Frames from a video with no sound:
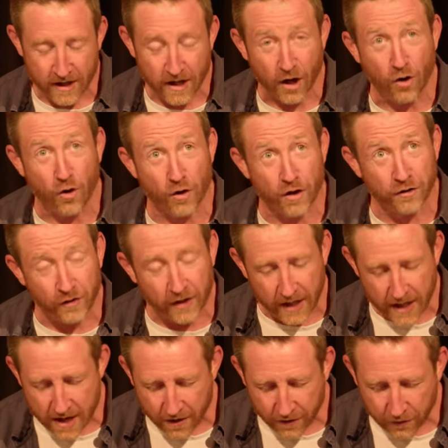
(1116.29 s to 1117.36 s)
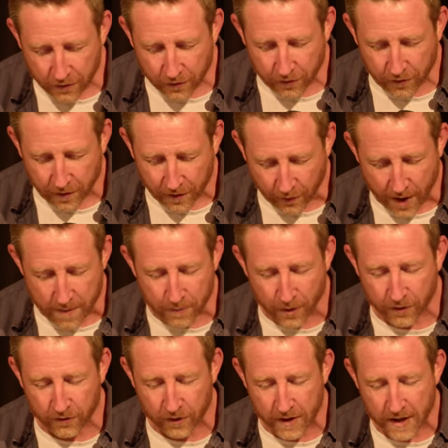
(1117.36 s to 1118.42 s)
according to his great
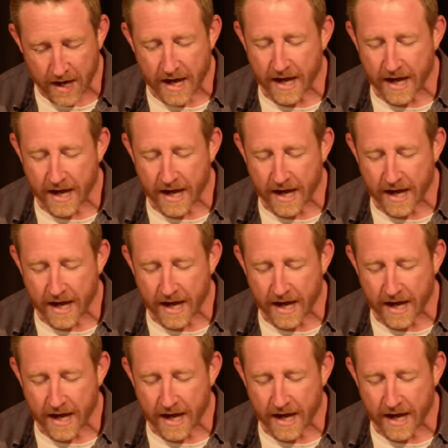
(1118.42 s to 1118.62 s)
mercy,